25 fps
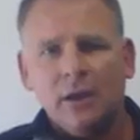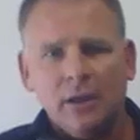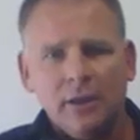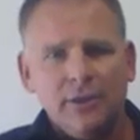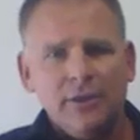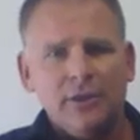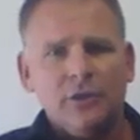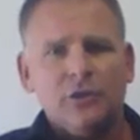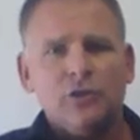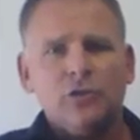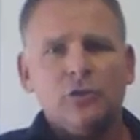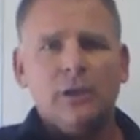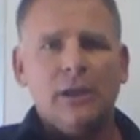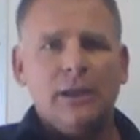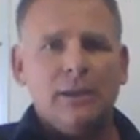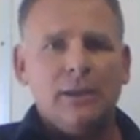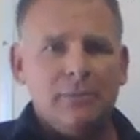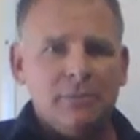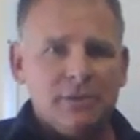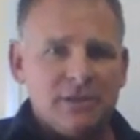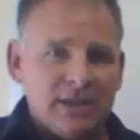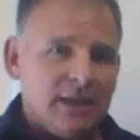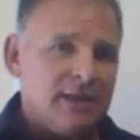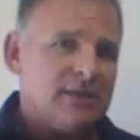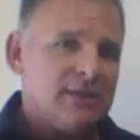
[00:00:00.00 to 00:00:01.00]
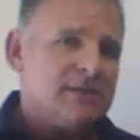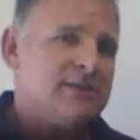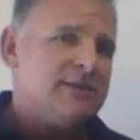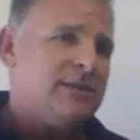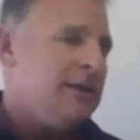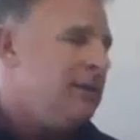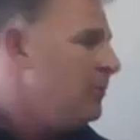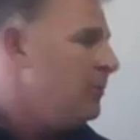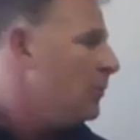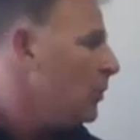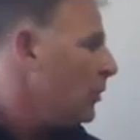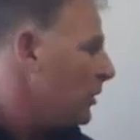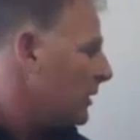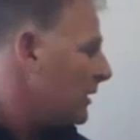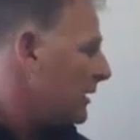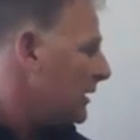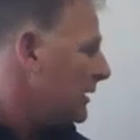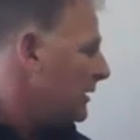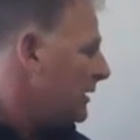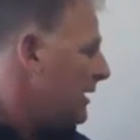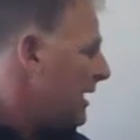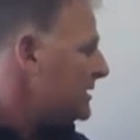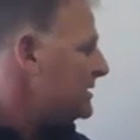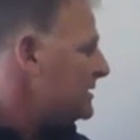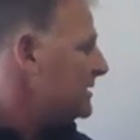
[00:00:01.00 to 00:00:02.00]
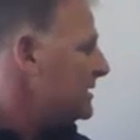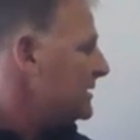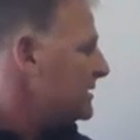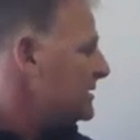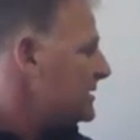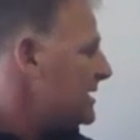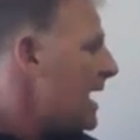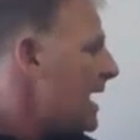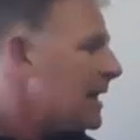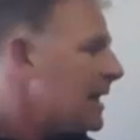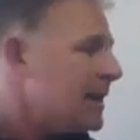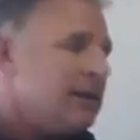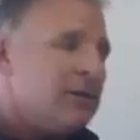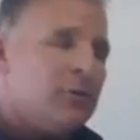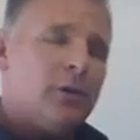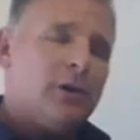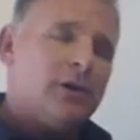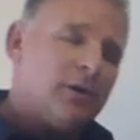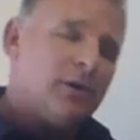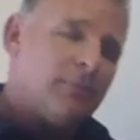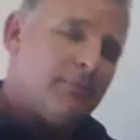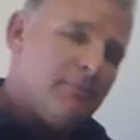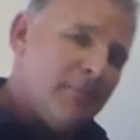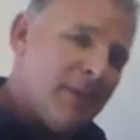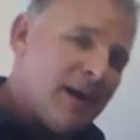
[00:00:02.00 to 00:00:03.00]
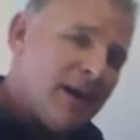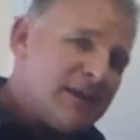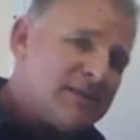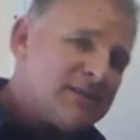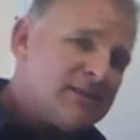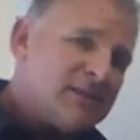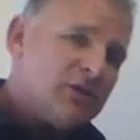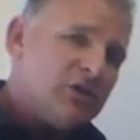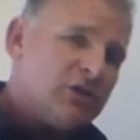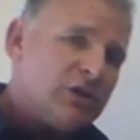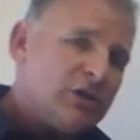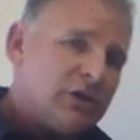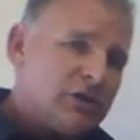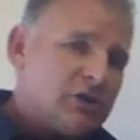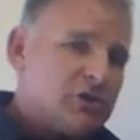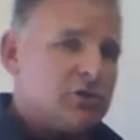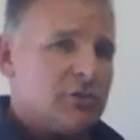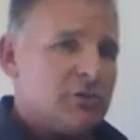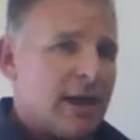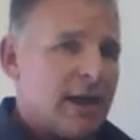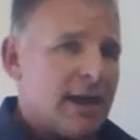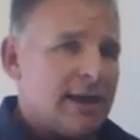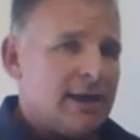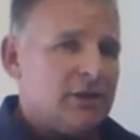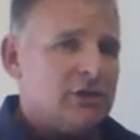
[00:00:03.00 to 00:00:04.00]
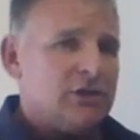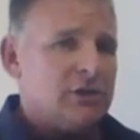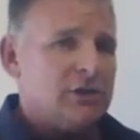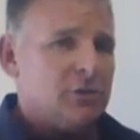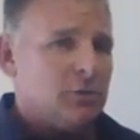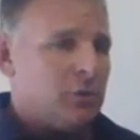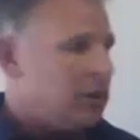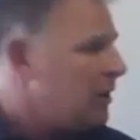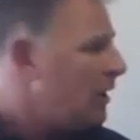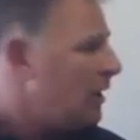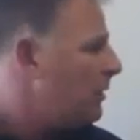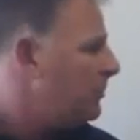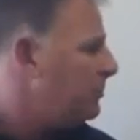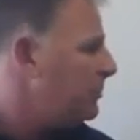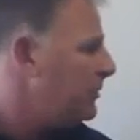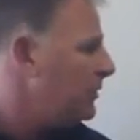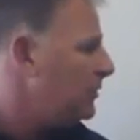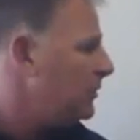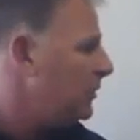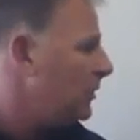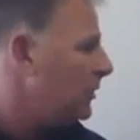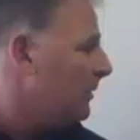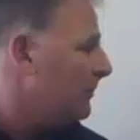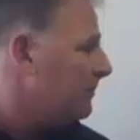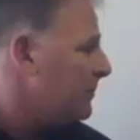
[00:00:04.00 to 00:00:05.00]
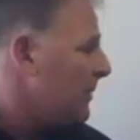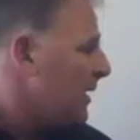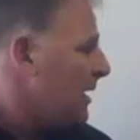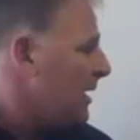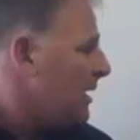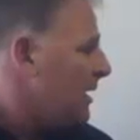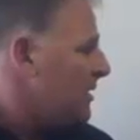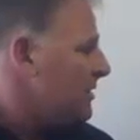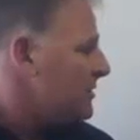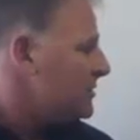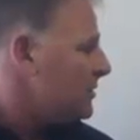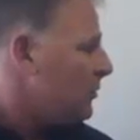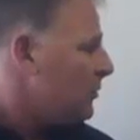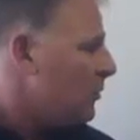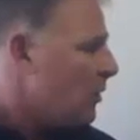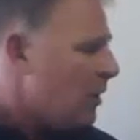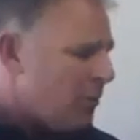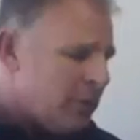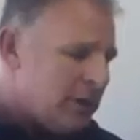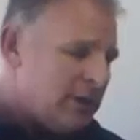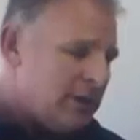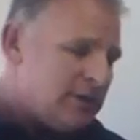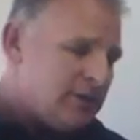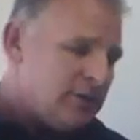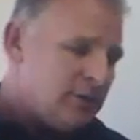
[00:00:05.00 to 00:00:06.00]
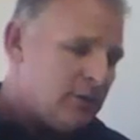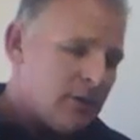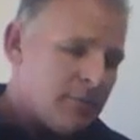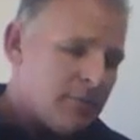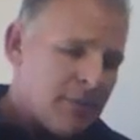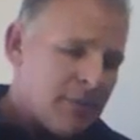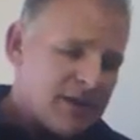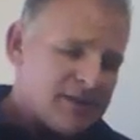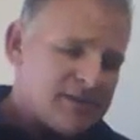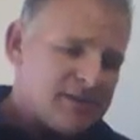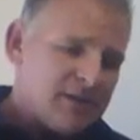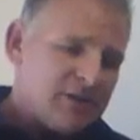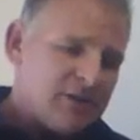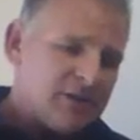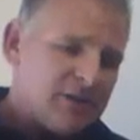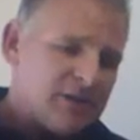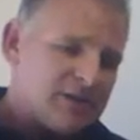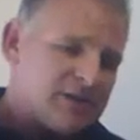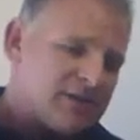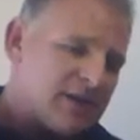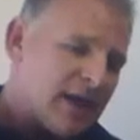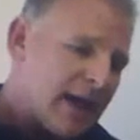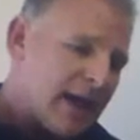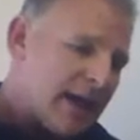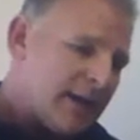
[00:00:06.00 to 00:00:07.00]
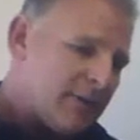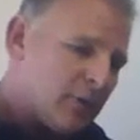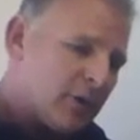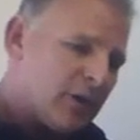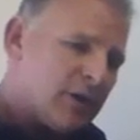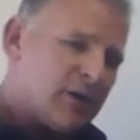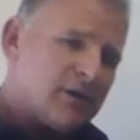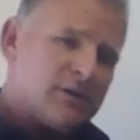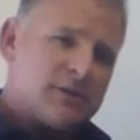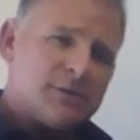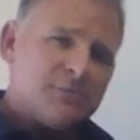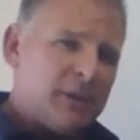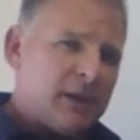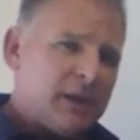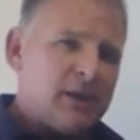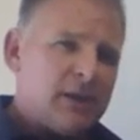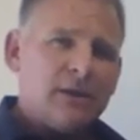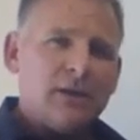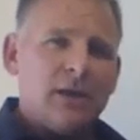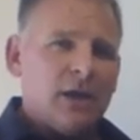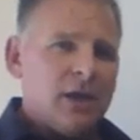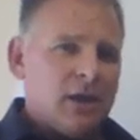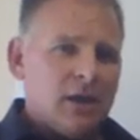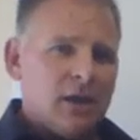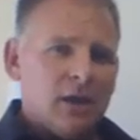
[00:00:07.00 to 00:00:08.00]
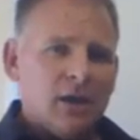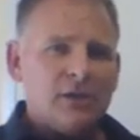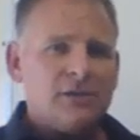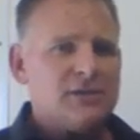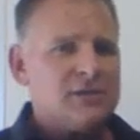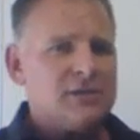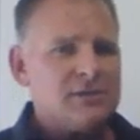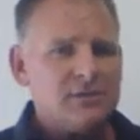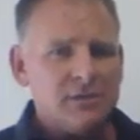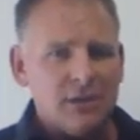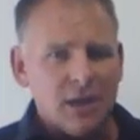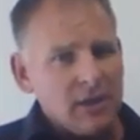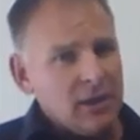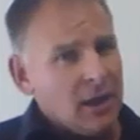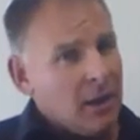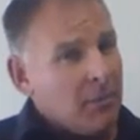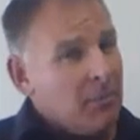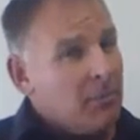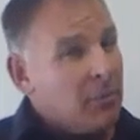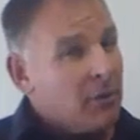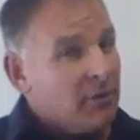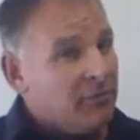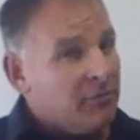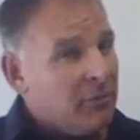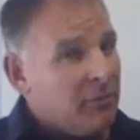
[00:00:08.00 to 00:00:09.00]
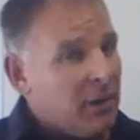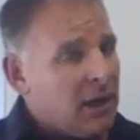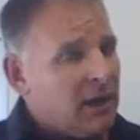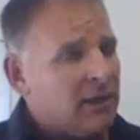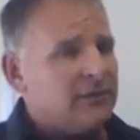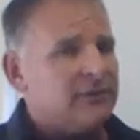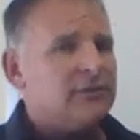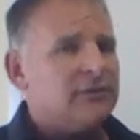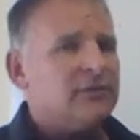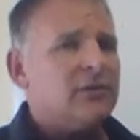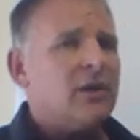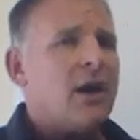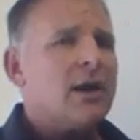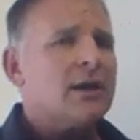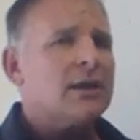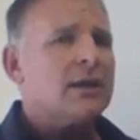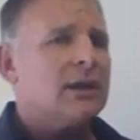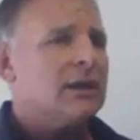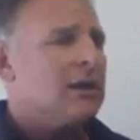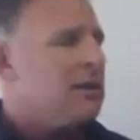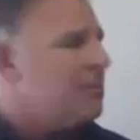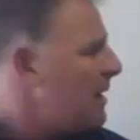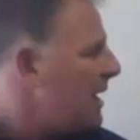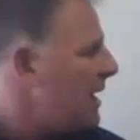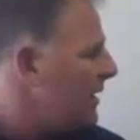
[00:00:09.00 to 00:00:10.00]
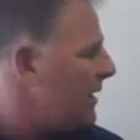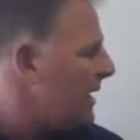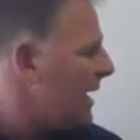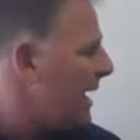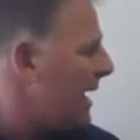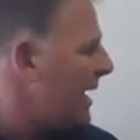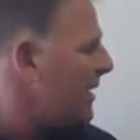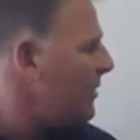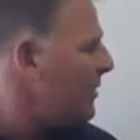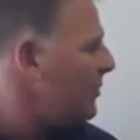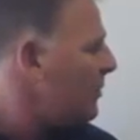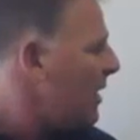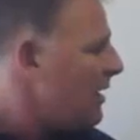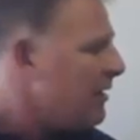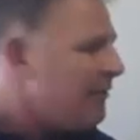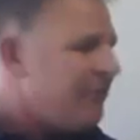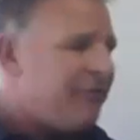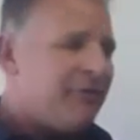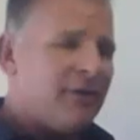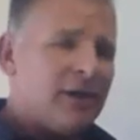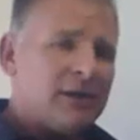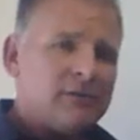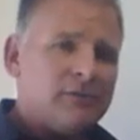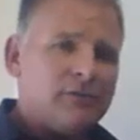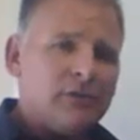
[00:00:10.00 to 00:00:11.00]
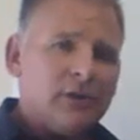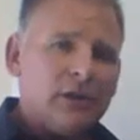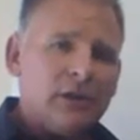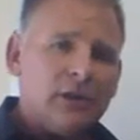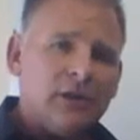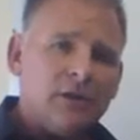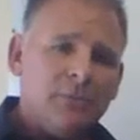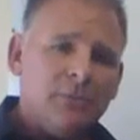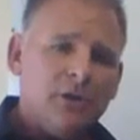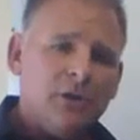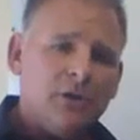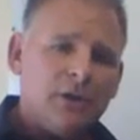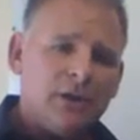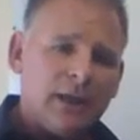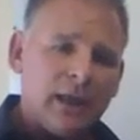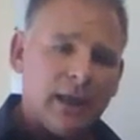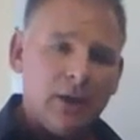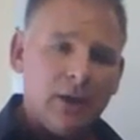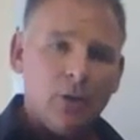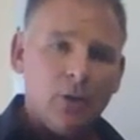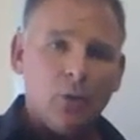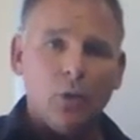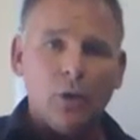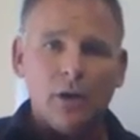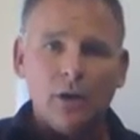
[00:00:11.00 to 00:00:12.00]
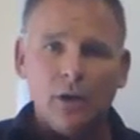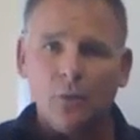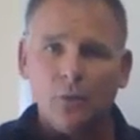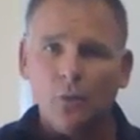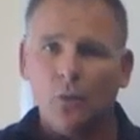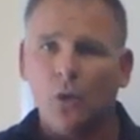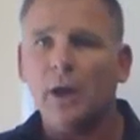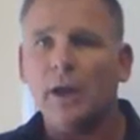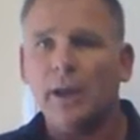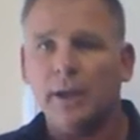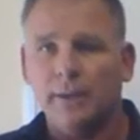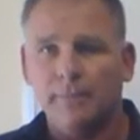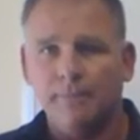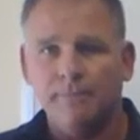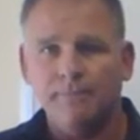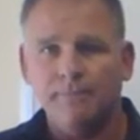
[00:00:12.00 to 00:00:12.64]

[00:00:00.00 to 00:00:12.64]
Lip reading: The dream takes teamwork, and that's exactly what messaging strategy will help you do. So what we do on messaging side, we're going to spend just a number of months talking about how do I effectively communicate one-on-one?